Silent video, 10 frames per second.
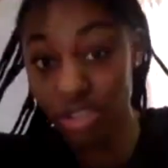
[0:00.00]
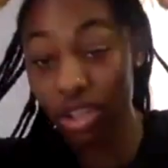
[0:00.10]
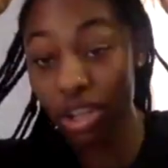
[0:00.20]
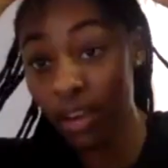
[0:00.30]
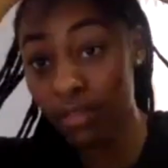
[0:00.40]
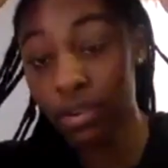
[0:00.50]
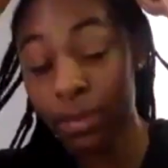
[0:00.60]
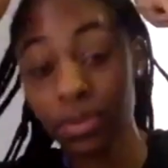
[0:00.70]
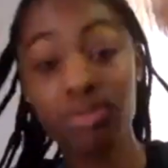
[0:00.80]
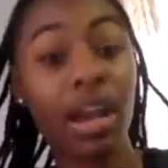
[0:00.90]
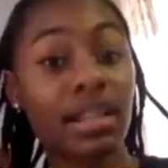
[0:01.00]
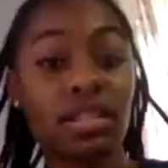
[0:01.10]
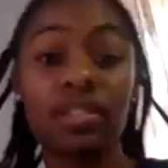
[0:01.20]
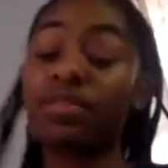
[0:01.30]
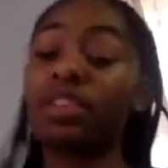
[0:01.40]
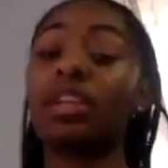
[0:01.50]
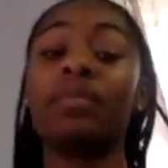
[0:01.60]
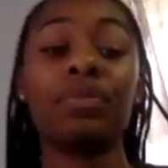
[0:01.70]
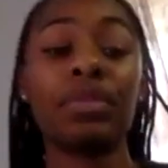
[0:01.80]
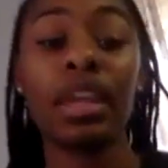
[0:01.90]
and just to cover up the tracks in the
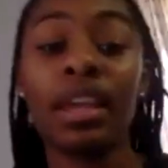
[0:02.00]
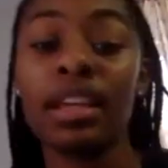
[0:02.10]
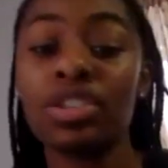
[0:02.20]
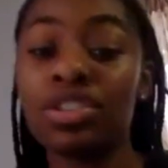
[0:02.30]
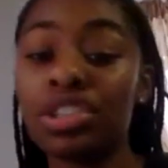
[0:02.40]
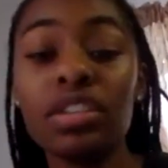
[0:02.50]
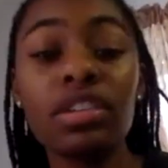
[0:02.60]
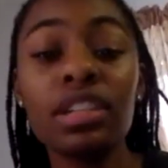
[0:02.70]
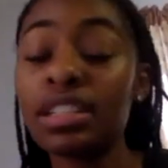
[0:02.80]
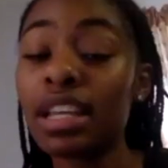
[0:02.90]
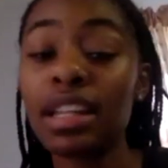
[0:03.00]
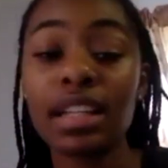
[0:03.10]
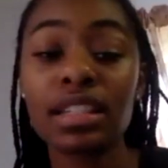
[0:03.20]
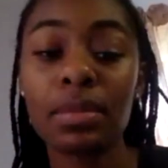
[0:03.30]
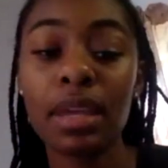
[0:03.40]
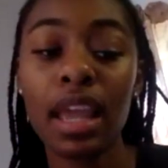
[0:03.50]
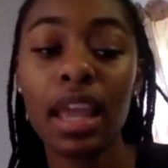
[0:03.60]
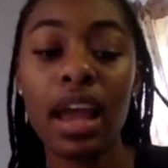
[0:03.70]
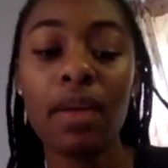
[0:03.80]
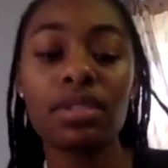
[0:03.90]
front. She literally said that to
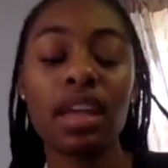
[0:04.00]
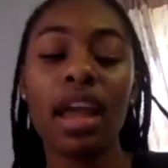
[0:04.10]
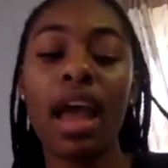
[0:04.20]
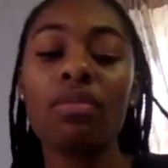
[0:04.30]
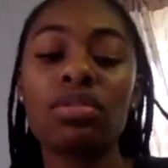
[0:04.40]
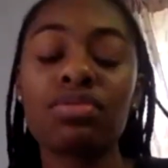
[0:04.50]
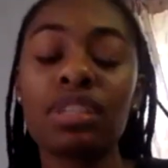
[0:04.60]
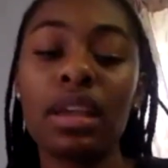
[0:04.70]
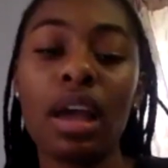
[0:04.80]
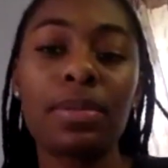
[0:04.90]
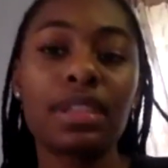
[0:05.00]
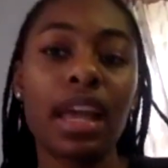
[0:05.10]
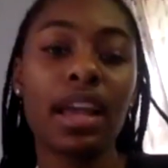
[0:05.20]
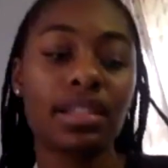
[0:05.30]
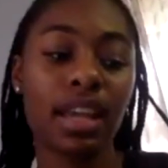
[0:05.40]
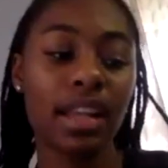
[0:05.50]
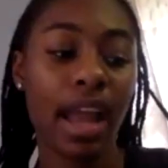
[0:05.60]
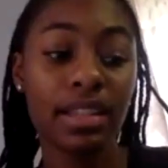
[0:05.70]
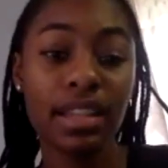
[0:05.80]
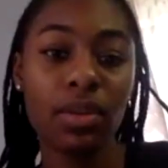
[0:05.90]
me, and I was really upset
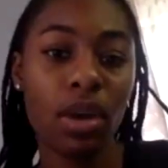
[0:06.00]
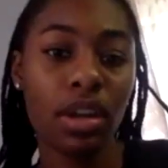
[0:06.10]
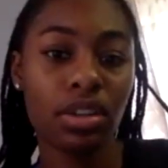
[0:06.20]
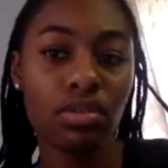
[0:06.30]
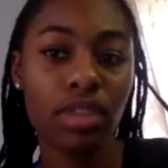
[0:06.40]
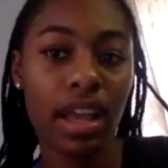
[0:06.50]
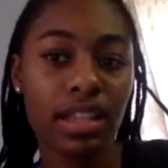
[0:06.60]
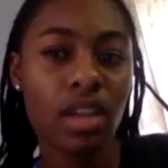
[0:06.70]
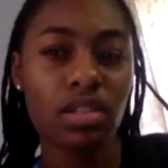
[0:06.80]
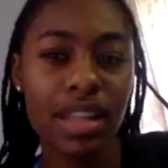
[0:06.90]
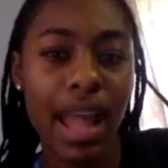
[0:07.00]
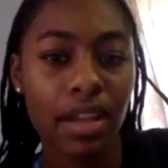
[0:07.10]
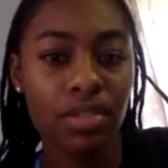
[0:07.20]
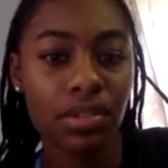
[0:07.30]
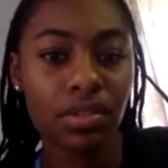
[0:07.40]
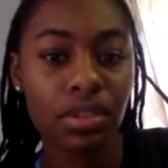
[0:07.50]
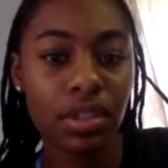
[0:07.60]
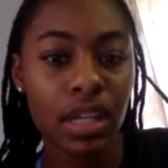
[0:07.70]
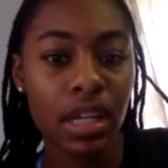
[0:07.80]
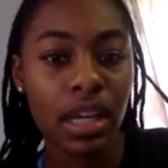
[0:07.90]
because I didn't want to do that because I was natural.